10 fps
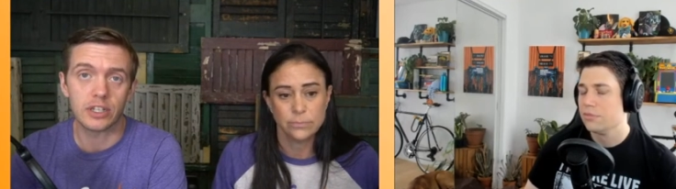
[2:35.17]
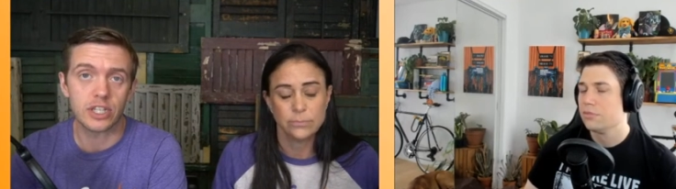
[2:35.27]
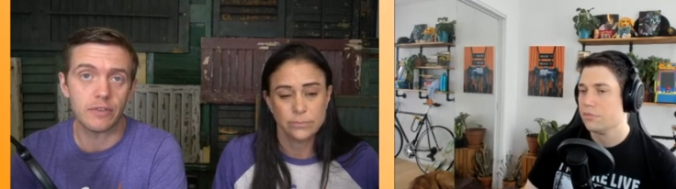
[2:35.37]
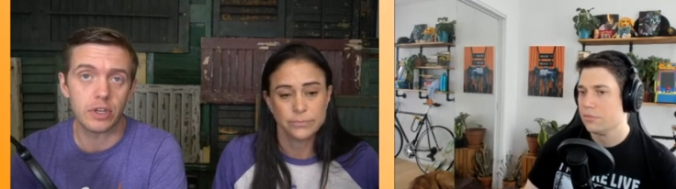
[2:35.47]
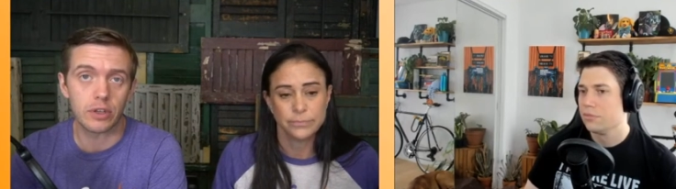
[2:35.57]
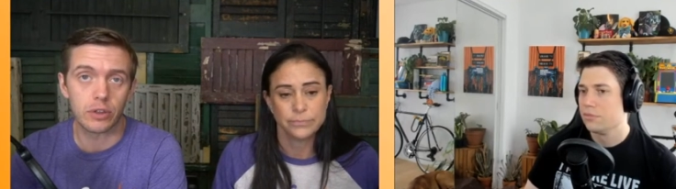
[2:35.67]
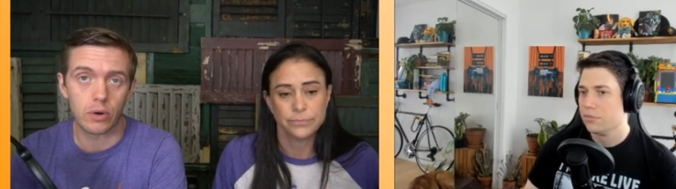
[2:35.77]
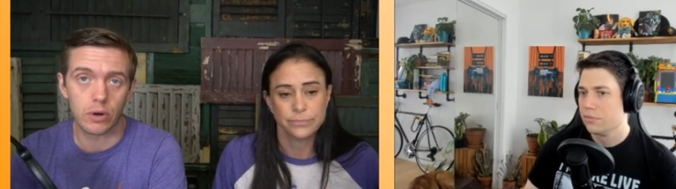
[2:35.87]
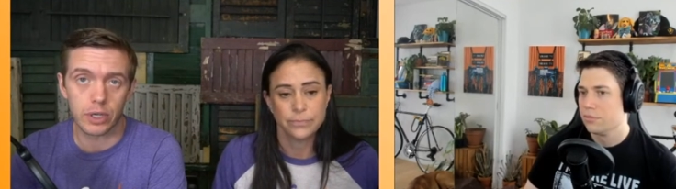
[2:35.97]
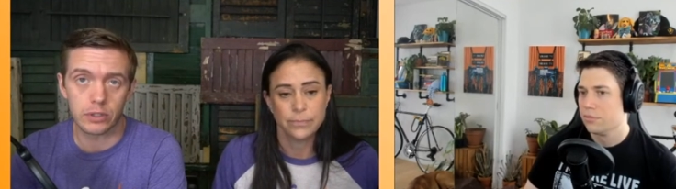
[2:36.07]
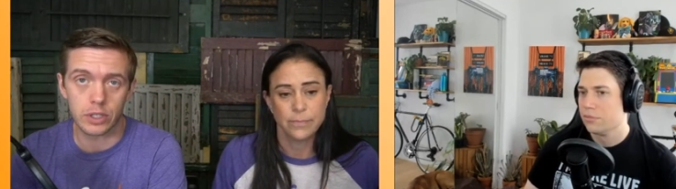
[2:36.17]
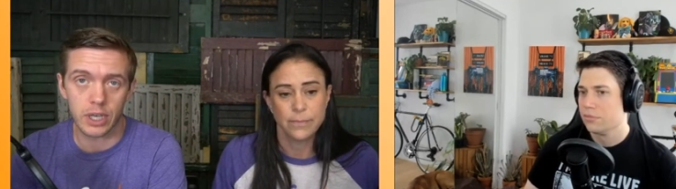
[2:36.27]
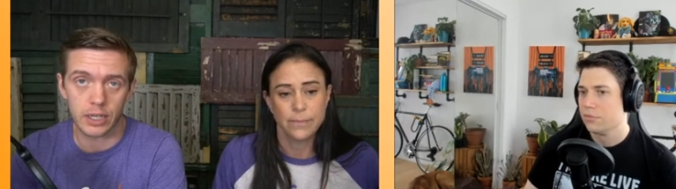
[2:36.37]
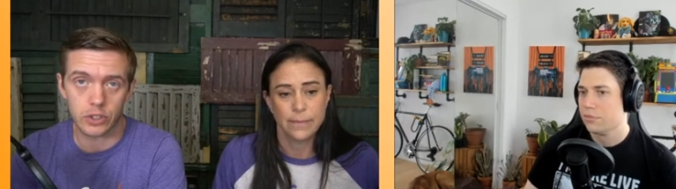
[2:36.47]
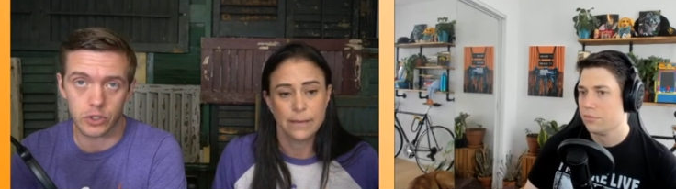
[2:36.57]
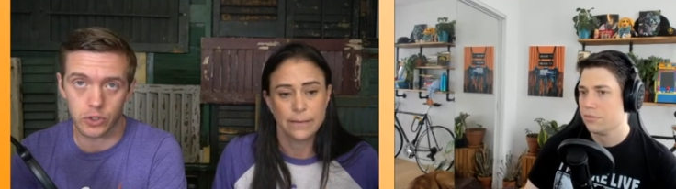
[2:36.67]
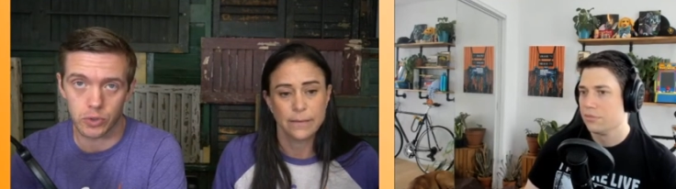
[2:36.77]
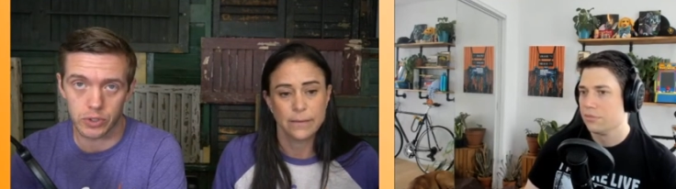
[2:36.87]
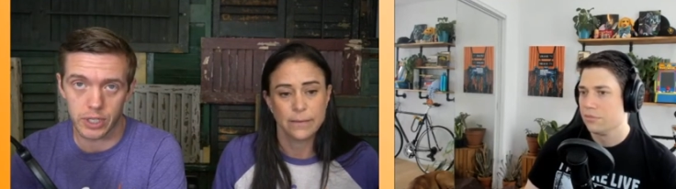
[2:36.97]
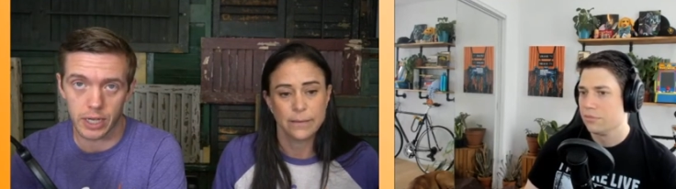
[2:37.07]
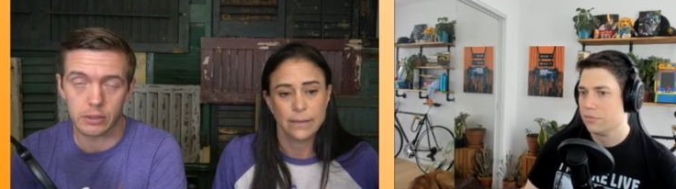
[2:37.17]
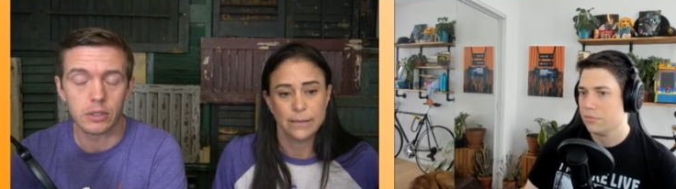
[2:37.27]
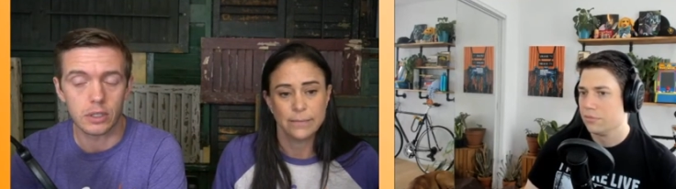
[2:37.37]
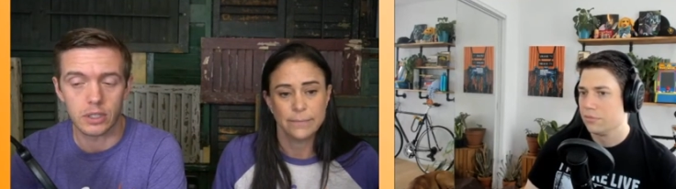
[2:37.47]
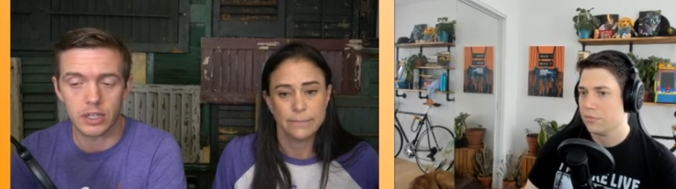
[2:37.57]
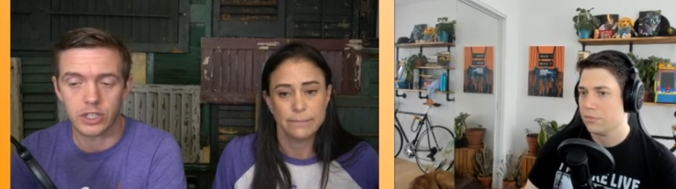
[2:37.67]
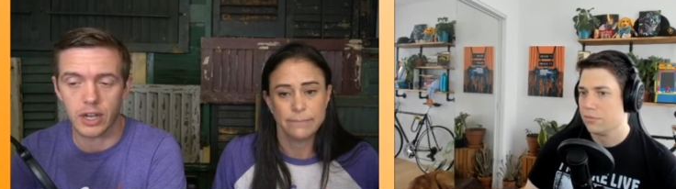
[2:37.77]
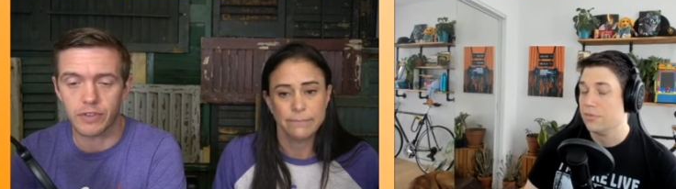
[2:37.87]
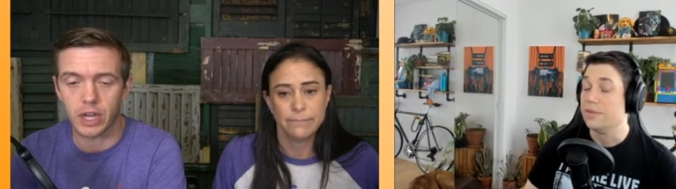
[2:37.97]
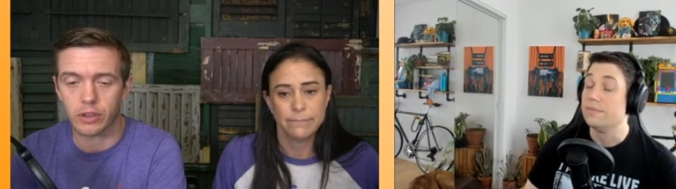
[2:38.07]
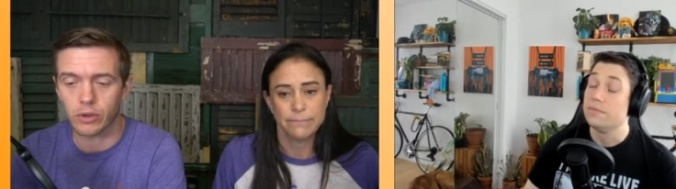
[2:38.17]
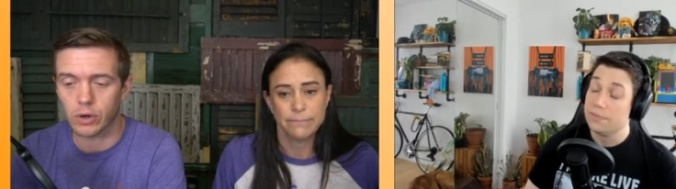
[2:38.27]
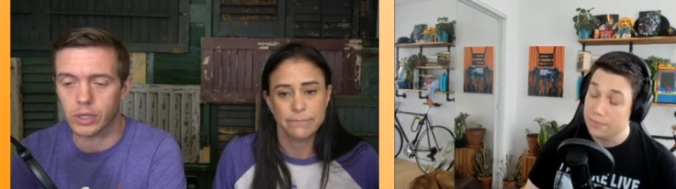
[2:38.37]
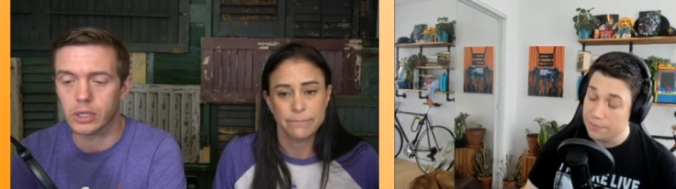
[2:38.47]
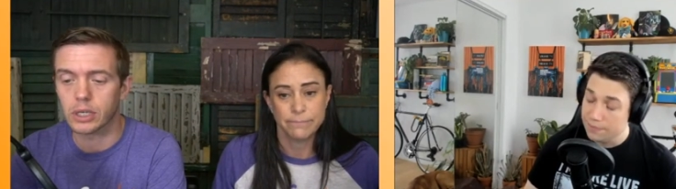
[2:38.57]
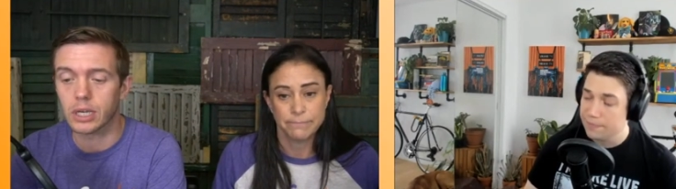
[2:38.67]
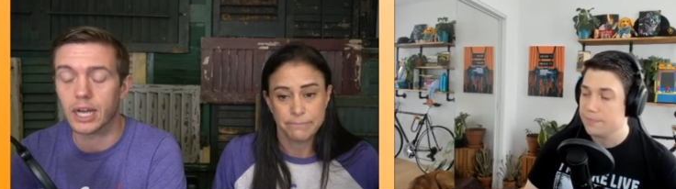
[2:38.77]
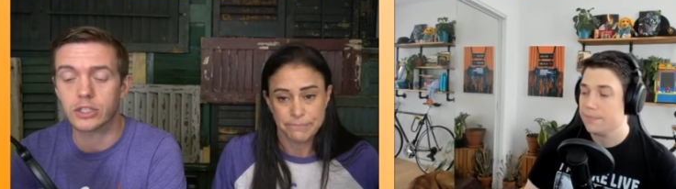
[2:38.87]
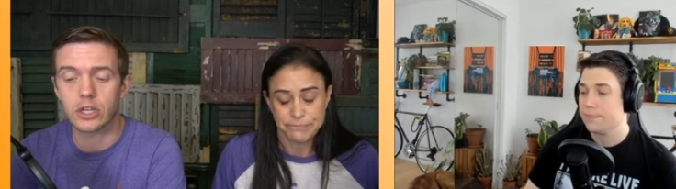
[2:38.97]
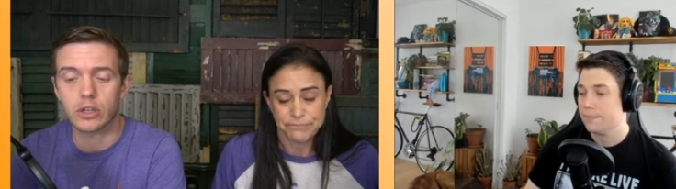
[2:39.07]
Speaker 1: he does have the authority to cancel student debt. He does have that authority. He